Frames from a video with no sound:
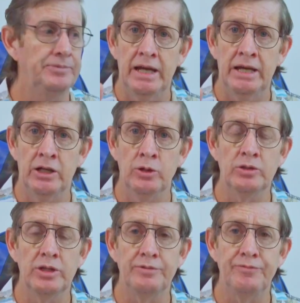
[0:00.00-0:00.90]
and I
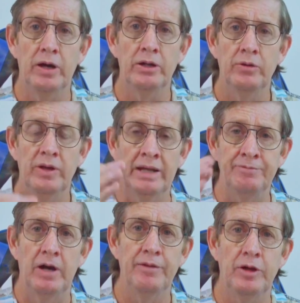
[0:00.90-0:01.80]
looked at the photo at
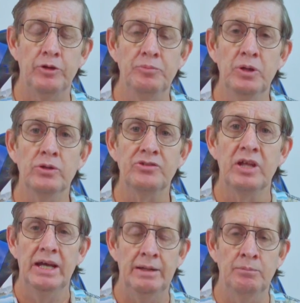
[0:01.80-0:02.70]
500 mils
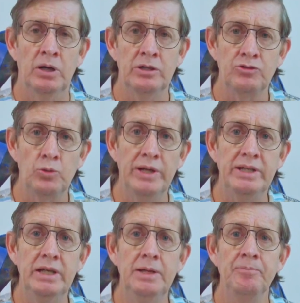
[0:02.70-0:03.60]
at minus
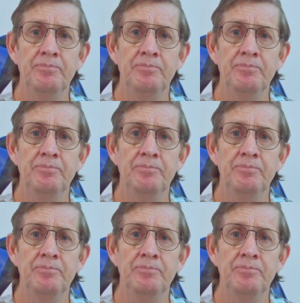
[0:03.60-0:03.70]
20,